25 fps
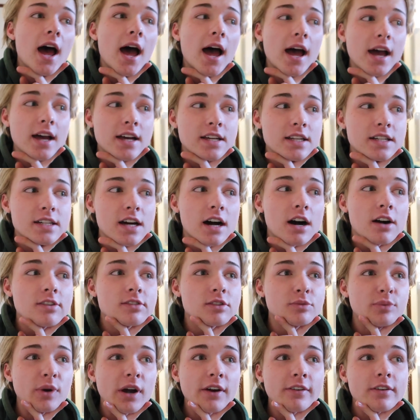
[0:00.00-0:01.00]
and
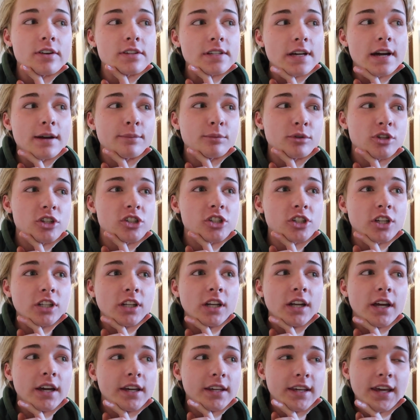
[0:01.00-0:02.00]
after breakfast I'm just
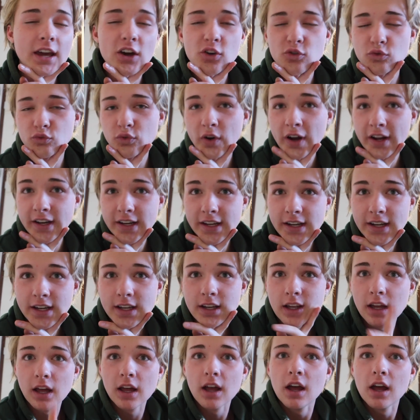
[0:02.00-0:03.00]
gonna like get ready,